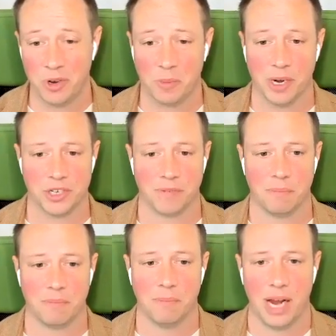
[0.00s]
you a bunch of
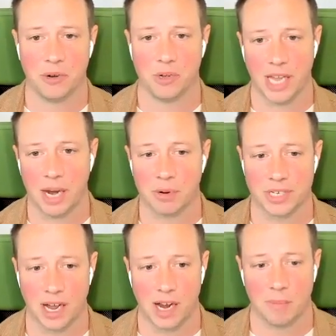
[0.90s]
manual labor
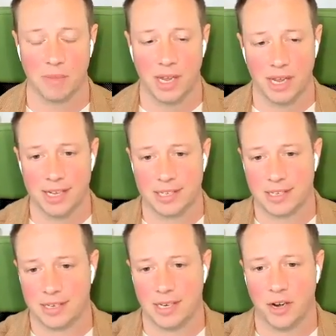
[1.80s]
time,
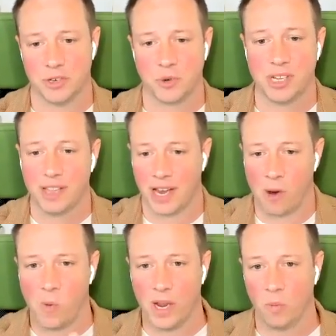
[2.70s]
it's really like a
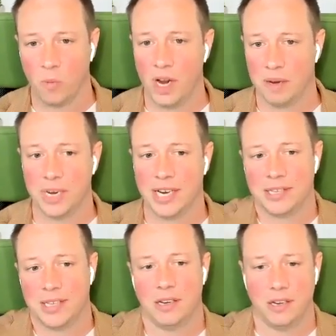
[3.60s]
win-win, because
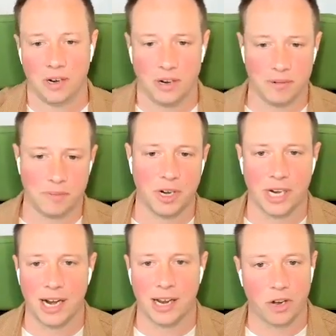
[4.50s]
then you're
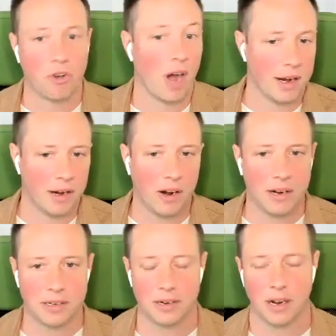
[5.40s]
getting a credit
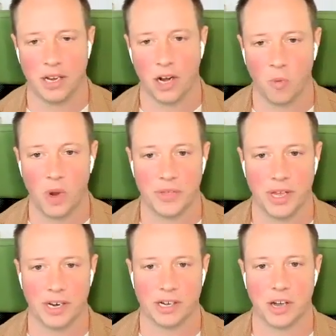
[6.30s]
on with
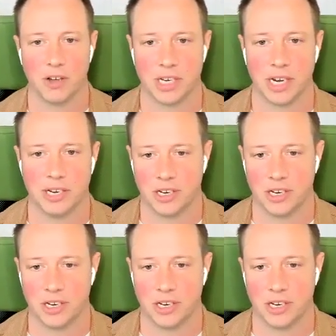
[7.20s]
it, and goes again.